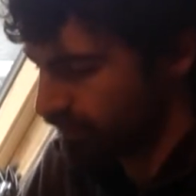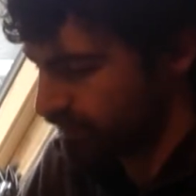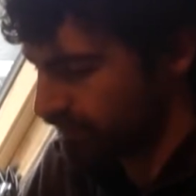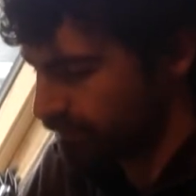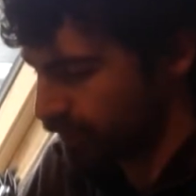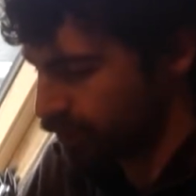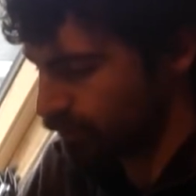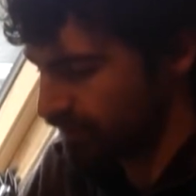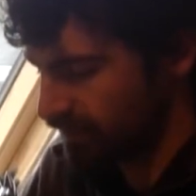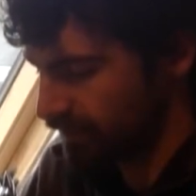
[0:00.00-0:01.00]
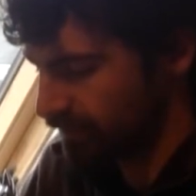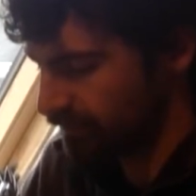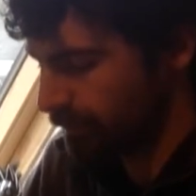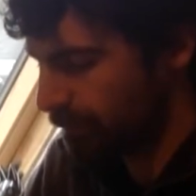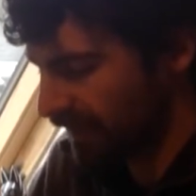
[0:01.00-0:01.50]
Special Reserve
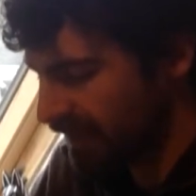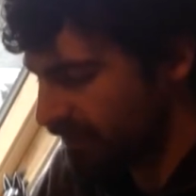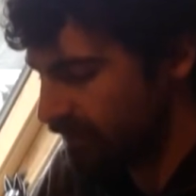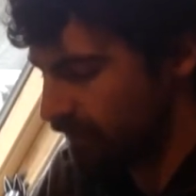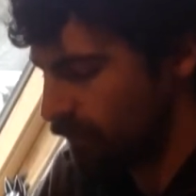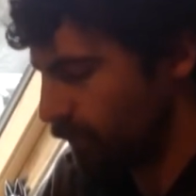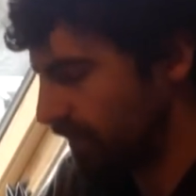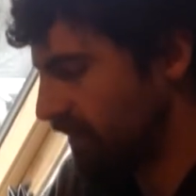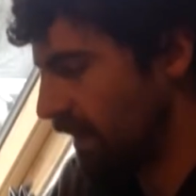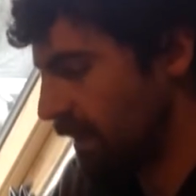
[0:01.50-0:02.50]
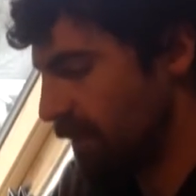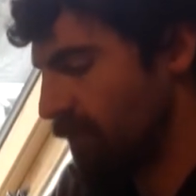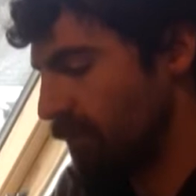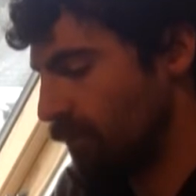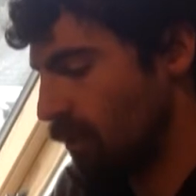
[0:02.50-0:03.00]
blended whiskey
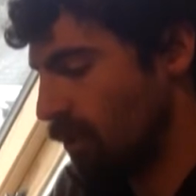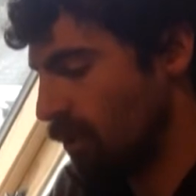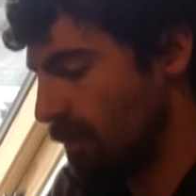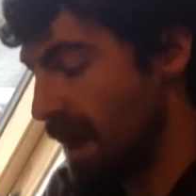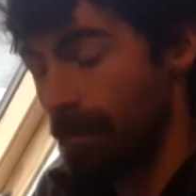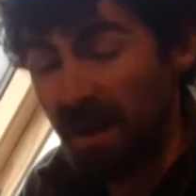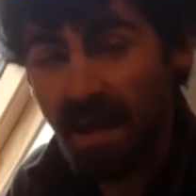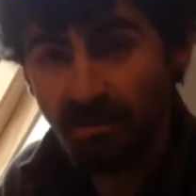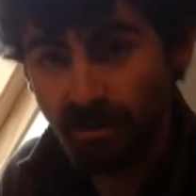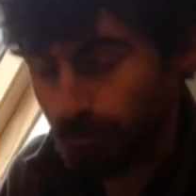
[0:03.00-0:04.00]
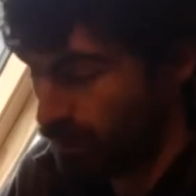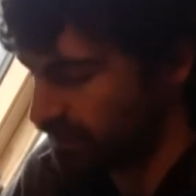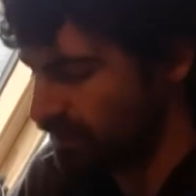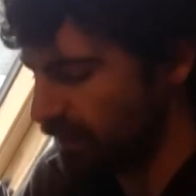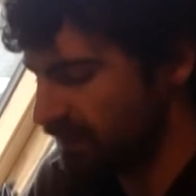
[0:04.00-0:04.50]
from M&S, Marks
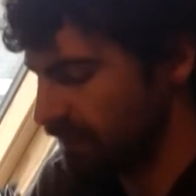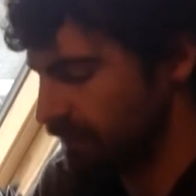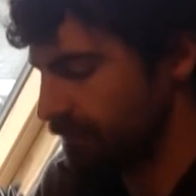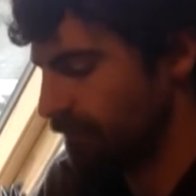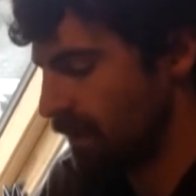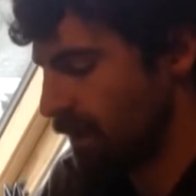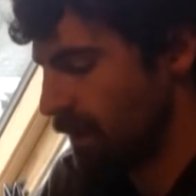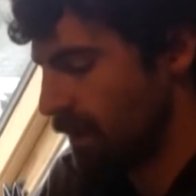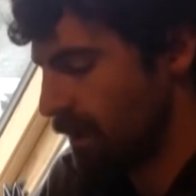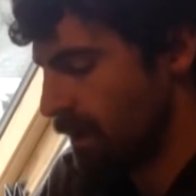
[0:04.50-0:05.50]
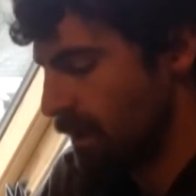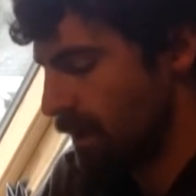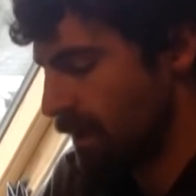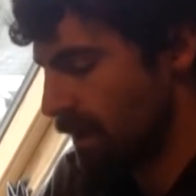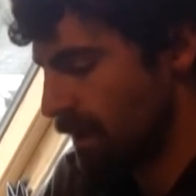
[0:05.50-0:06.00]
and Spencer's.
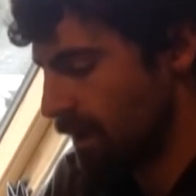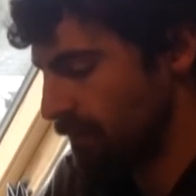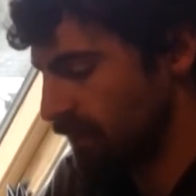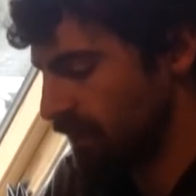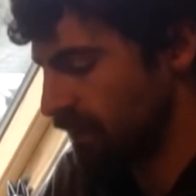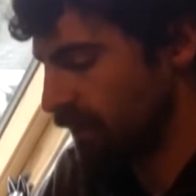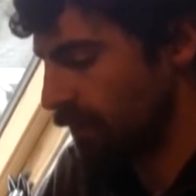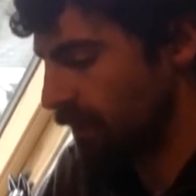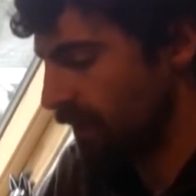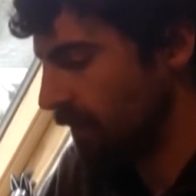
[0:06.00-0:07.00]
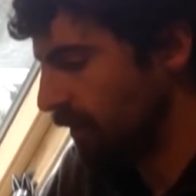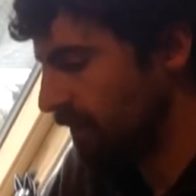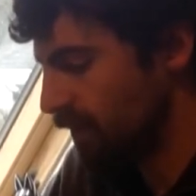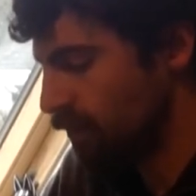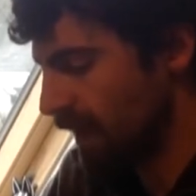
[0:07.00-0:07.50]
So this is only available in
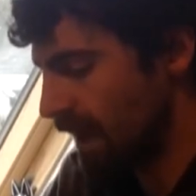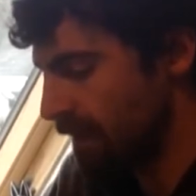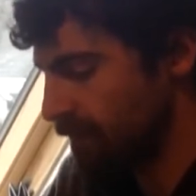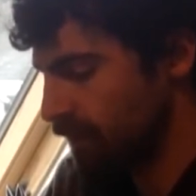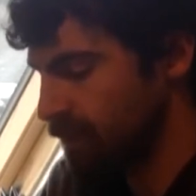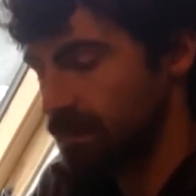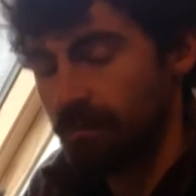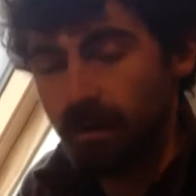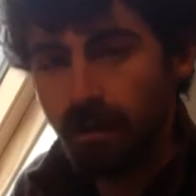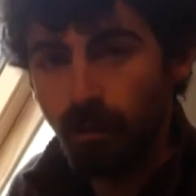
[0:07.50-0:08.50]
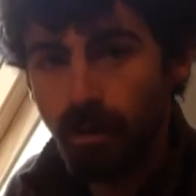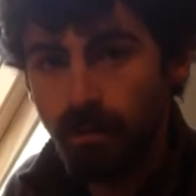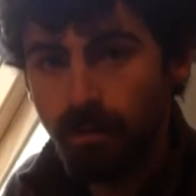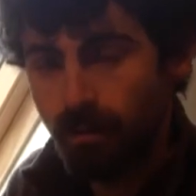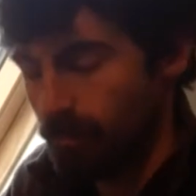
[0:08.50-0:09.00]
the UK, specifically
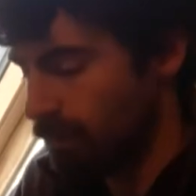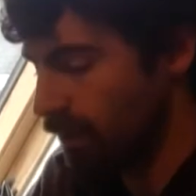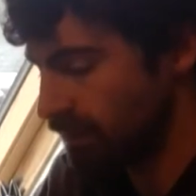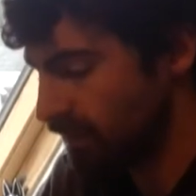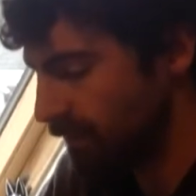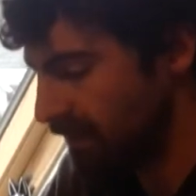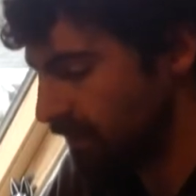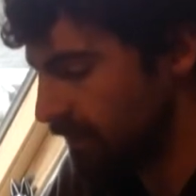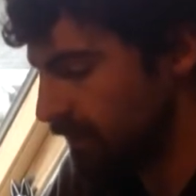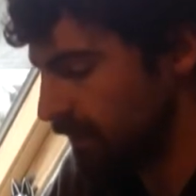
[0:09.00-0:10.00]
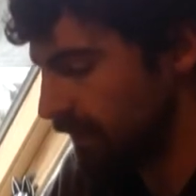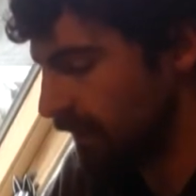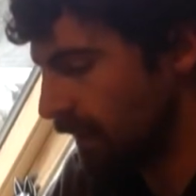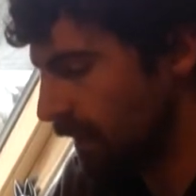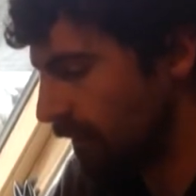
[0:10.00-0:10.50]
with Marks and Spencer's,
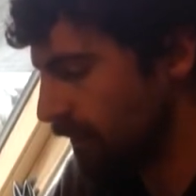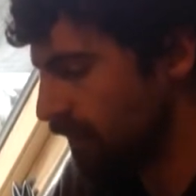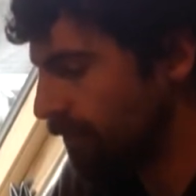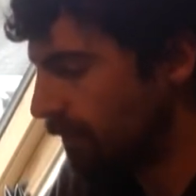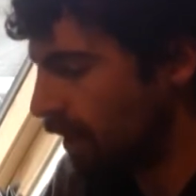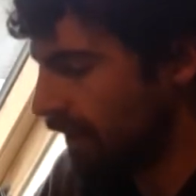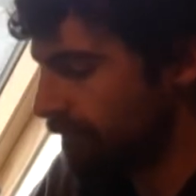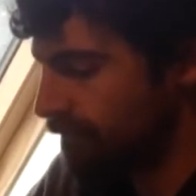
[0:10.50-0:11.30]
the supermarket.